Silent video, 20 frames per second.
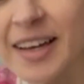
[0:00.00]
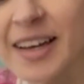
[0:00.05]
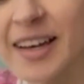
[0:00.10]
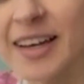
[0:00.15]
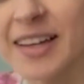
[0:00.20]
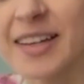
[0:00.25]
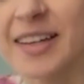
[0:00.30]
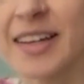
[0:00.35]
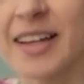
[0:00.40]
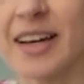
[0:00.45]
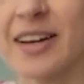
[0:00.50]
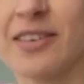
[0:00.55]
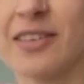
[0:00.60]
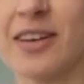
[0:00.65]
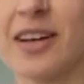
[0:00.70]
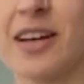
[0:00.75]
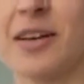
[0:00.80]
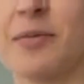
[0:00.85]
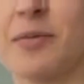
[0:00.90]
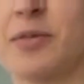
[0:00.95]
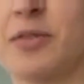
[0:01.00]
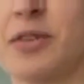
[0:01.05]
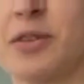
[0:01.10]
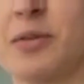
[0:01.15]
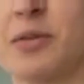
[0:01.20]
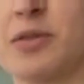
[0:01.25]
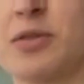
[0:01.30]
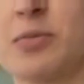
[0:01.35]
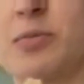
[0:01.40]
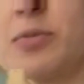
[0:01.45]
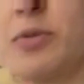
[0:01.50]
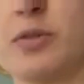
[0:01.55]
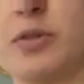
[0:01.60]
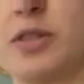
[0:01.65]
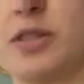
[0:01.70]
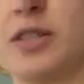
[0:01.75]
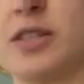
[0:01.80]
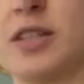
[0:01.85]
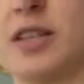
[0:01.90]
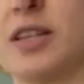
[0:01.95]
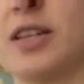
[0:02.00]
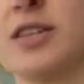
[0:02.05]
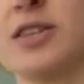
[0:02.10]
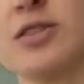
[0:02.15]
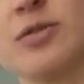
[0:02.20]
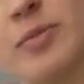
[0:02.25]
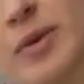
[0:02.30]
And now I'm going to put it into